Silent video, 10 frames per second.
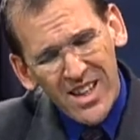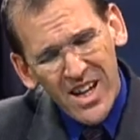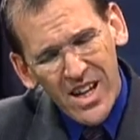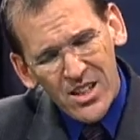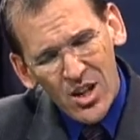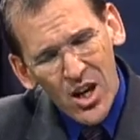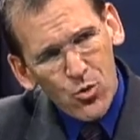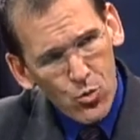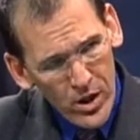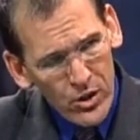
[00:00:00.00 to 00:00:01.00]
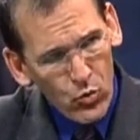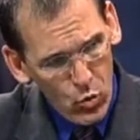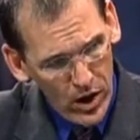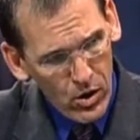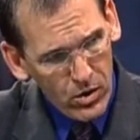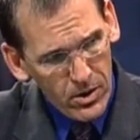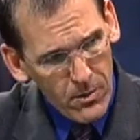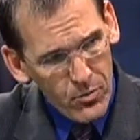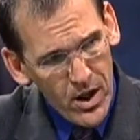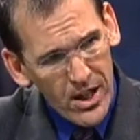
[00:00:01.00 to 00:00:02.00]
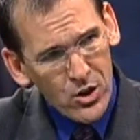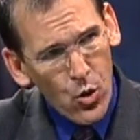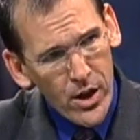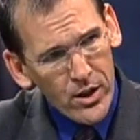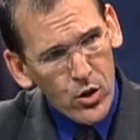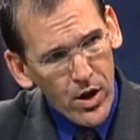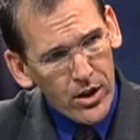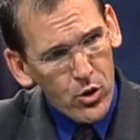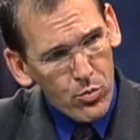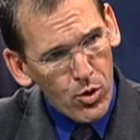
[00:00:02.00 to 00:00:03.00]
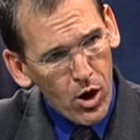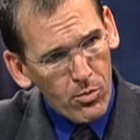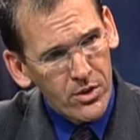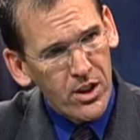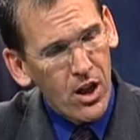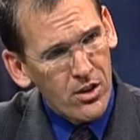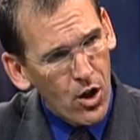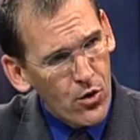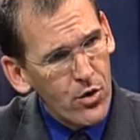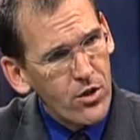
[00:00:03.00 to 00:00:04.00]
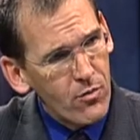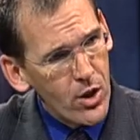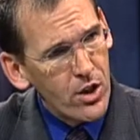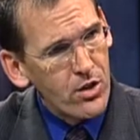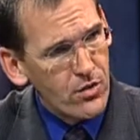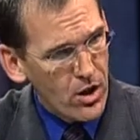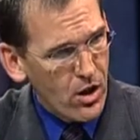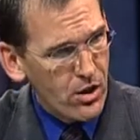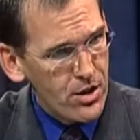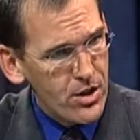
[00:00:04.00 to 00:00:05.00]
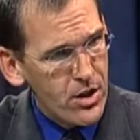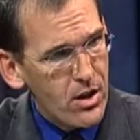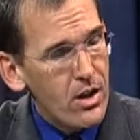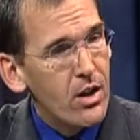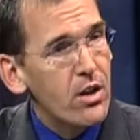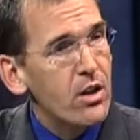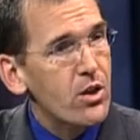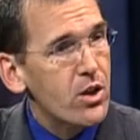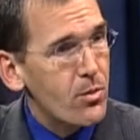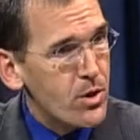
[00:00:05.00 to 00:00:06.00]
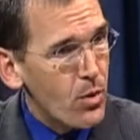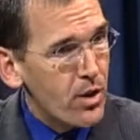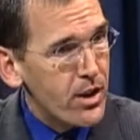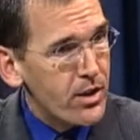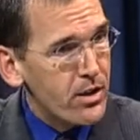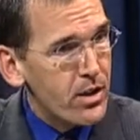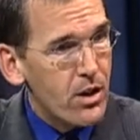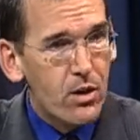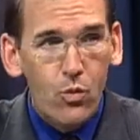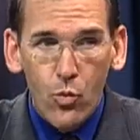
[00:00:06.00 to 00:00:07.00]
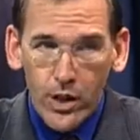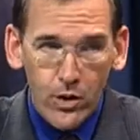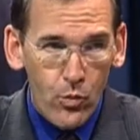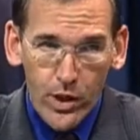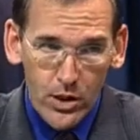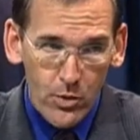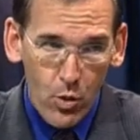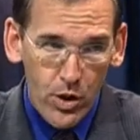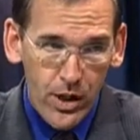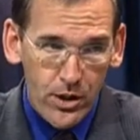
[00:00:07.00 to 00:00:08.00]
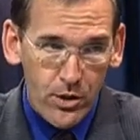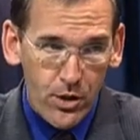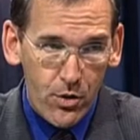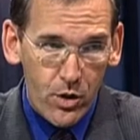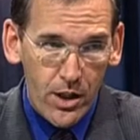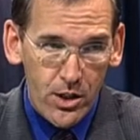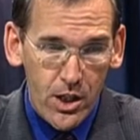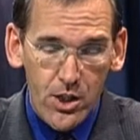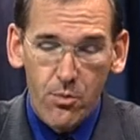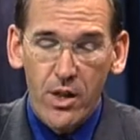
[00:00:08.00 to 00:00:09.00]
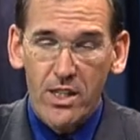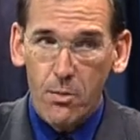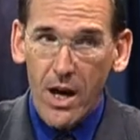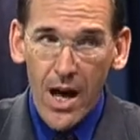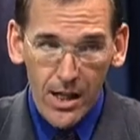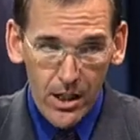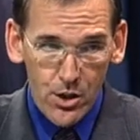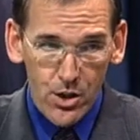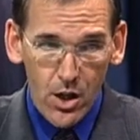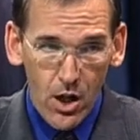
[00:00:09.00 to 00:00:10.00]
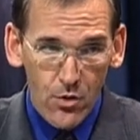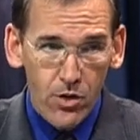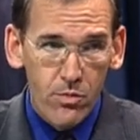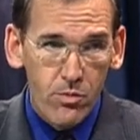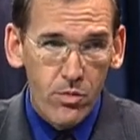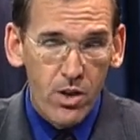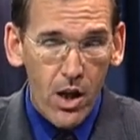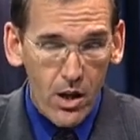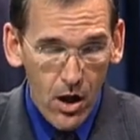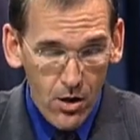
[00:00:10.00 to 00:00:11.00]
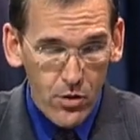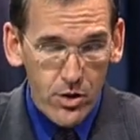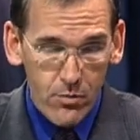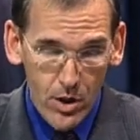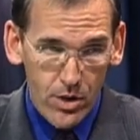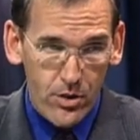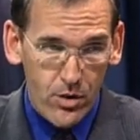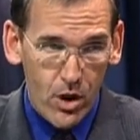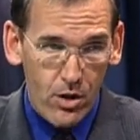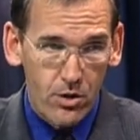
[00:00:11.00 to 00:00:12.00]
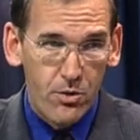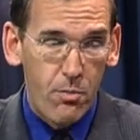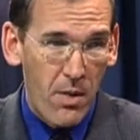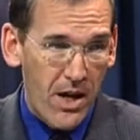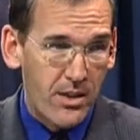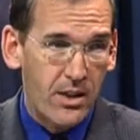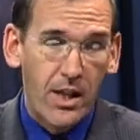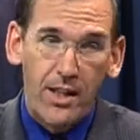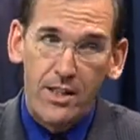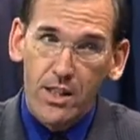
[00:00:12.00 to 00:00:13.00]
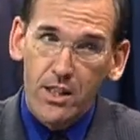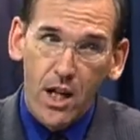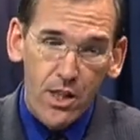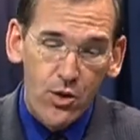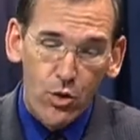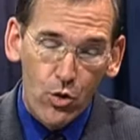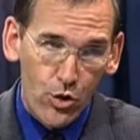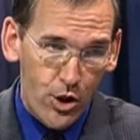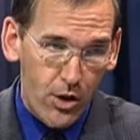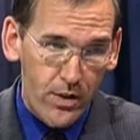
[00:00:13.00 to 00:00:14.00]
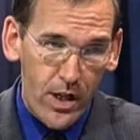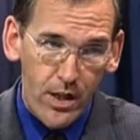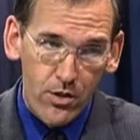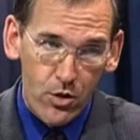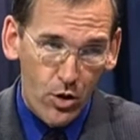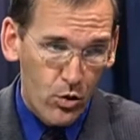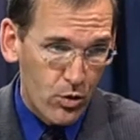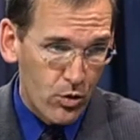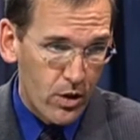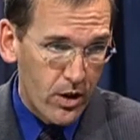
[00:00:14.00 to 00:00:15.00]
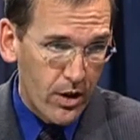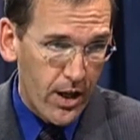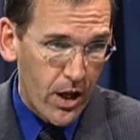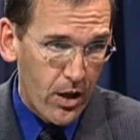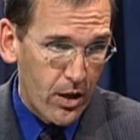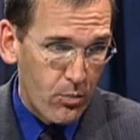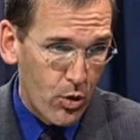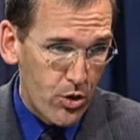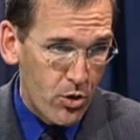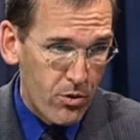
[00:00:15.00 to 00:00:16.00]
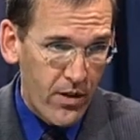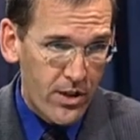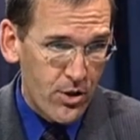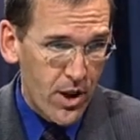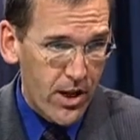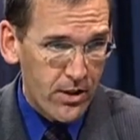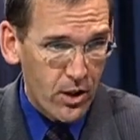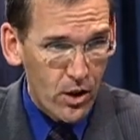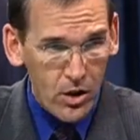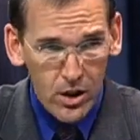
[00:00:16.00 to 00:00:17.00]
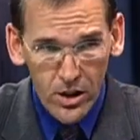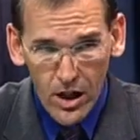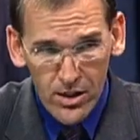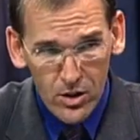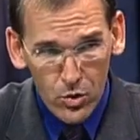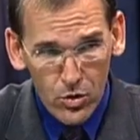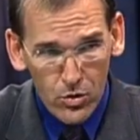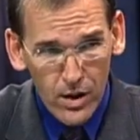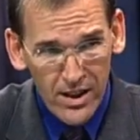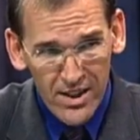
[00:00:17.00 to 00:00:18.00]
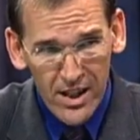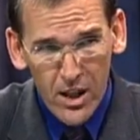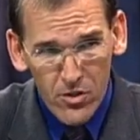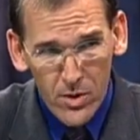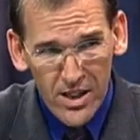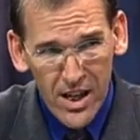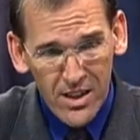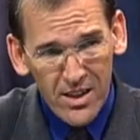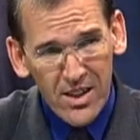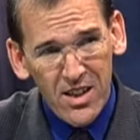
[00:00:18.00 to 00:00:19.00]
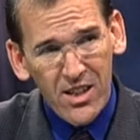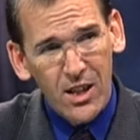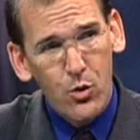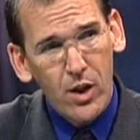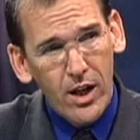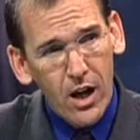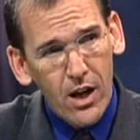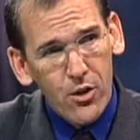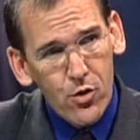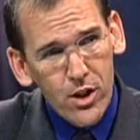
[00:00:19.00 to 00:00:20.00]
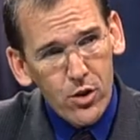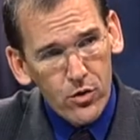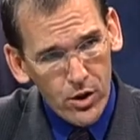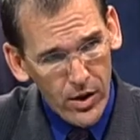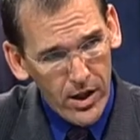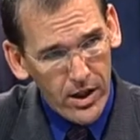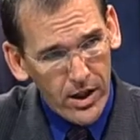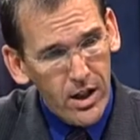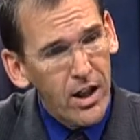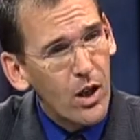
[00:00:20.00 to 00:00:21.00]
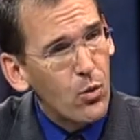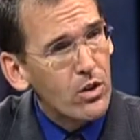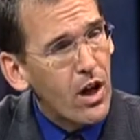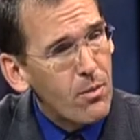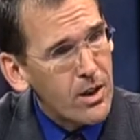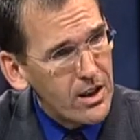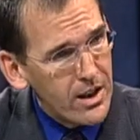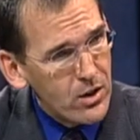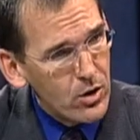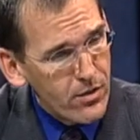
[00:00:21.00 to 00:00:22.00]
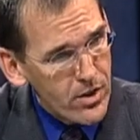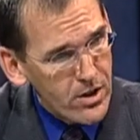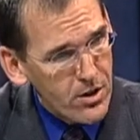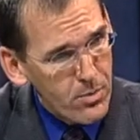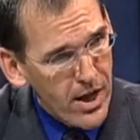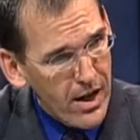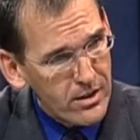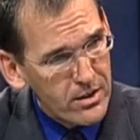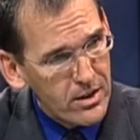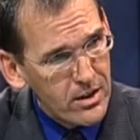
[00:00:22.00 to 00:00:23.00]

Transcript: it's not written well. It's going to create new problems and cost hundreds of millions of dollars. Some small things in there we could support next year through legislation, but as a package, it's hundreds of millions of dollars mess. And like I said, it ties your local sheriff's hands, your local county board of supervisors' hands, it ties local and state government's hands, saying you cannot address overcrowding. It will not be legal if this is passed.